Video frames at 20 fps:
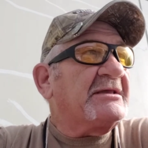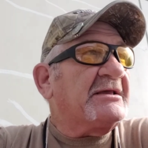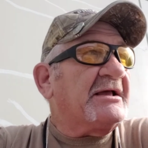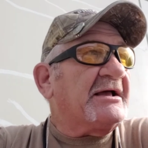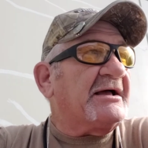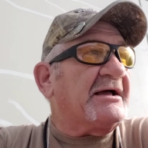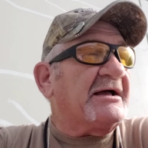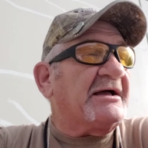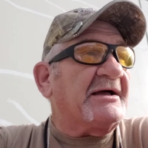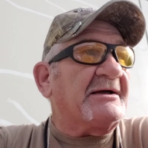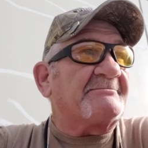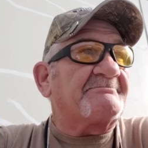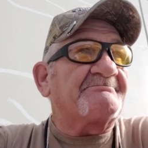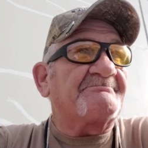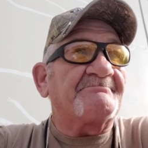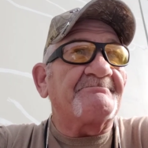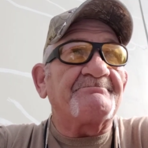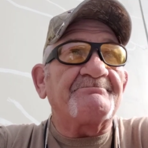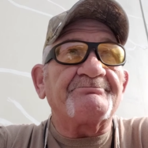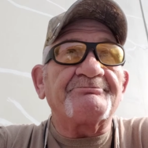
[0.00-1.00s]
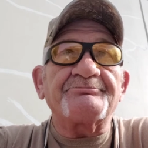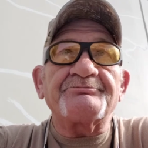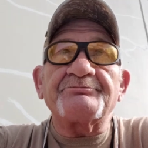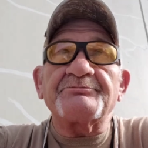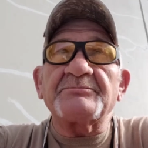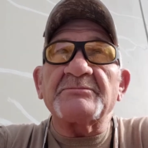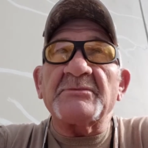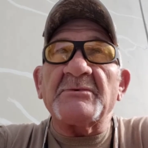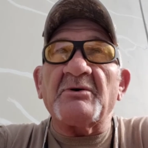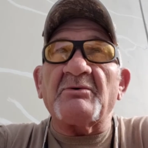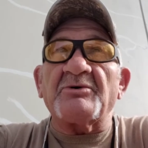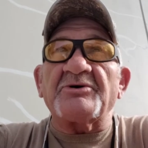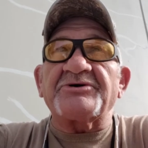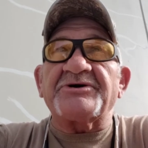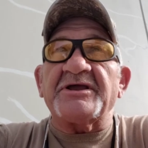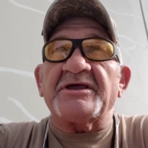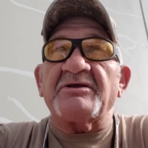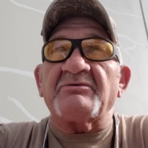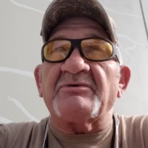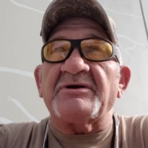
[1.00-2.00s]
Um, we're
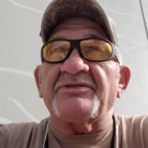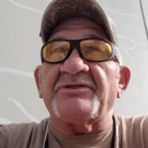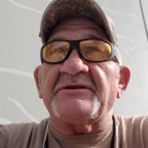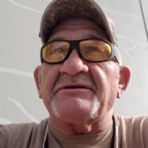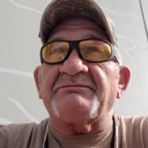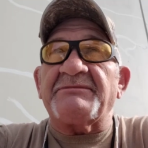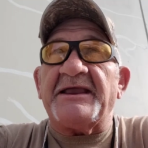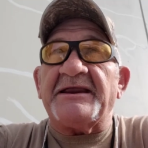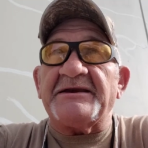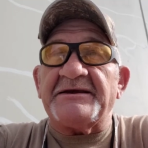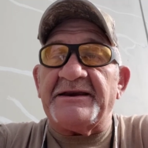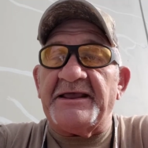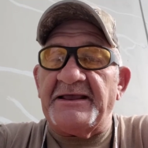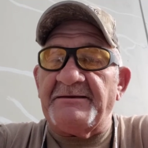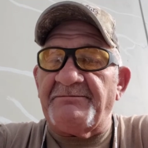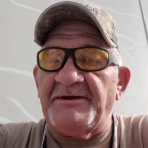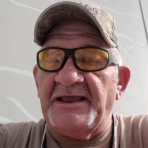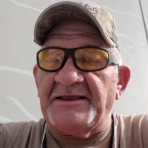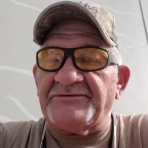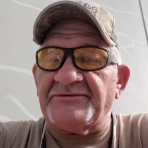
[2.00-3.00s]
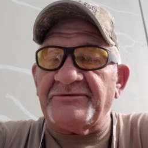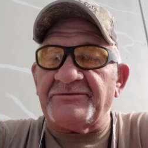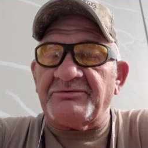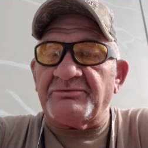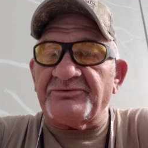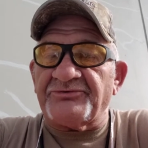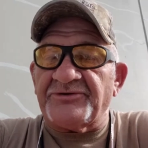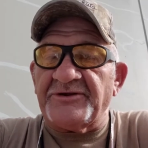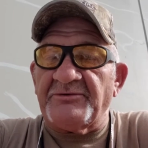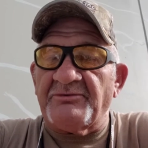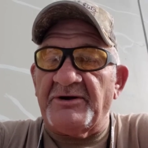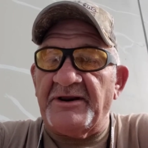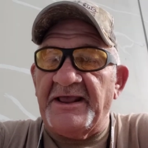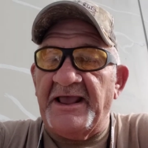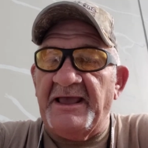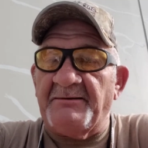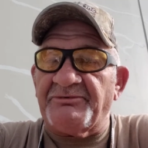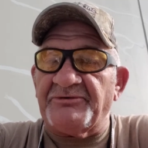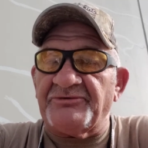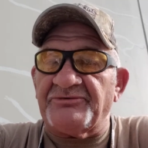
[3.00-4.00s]
dealing with it day-to-day -day basis. We'll see what
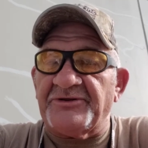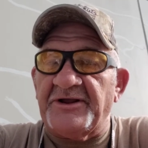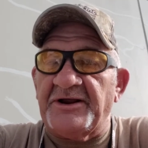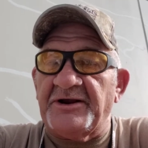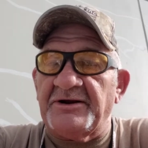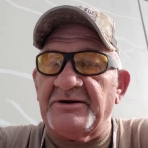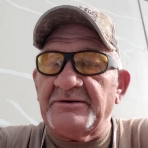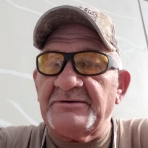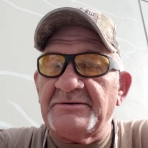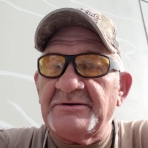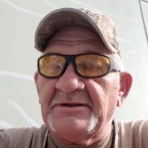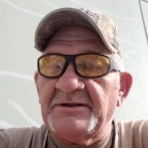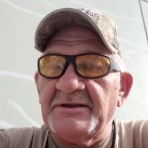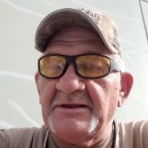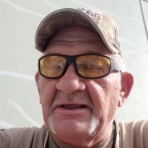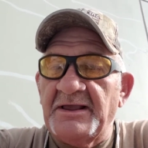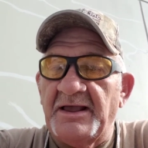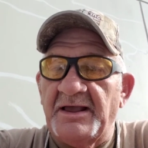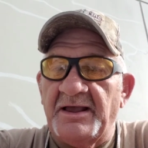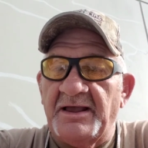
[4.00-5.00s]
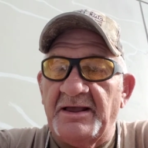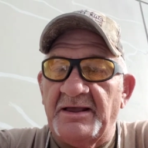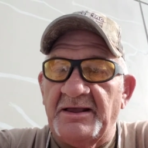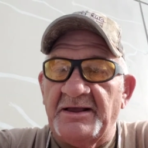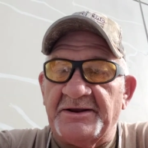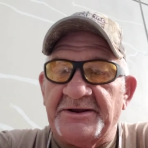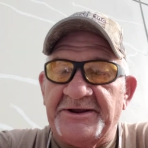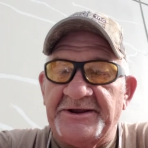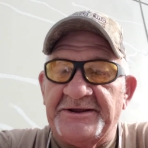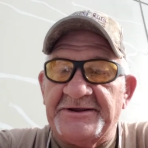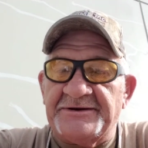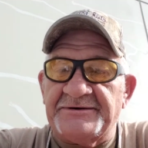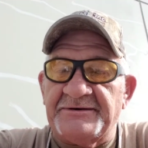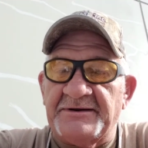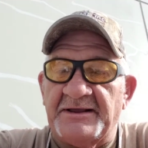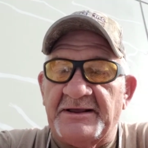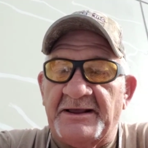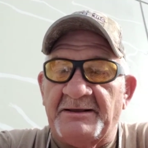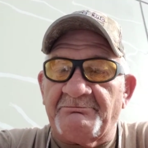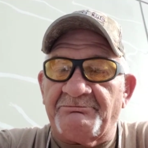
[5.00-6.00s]
happens there. Uh, again,
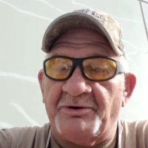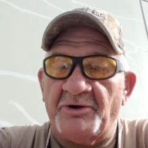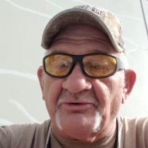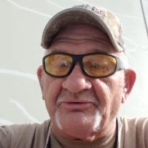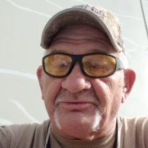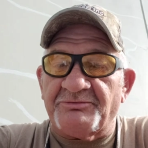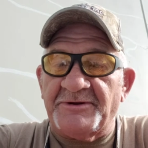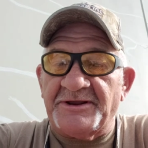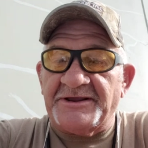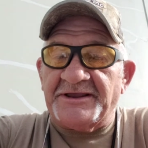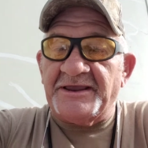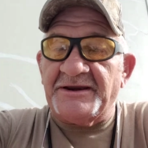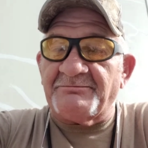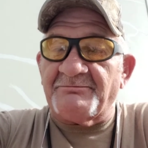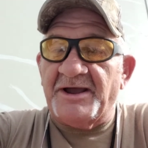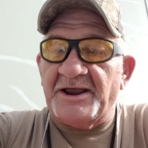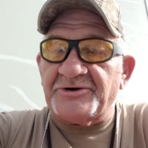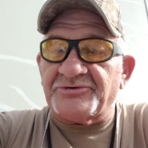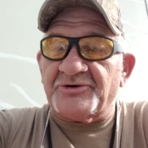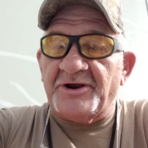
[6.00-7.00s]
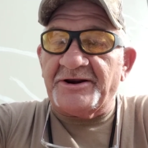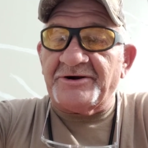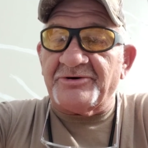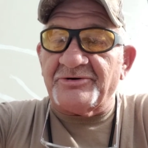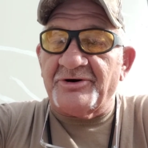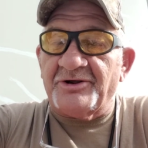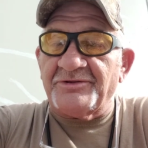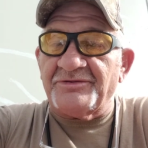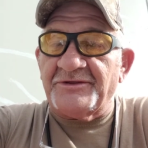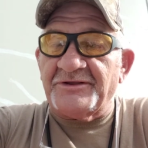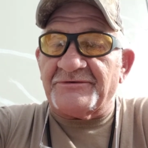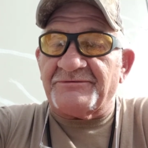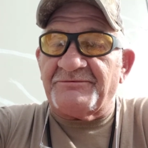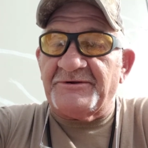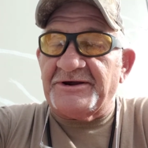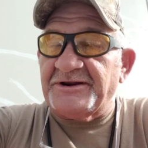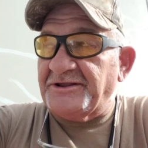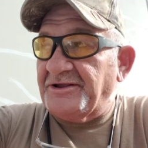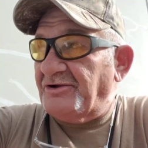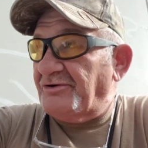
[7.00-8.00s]
I'm supposed to be getting my trainer on this
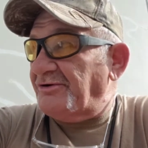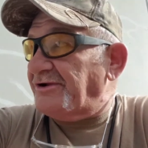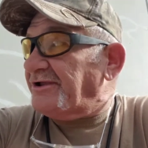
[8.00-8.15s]
video.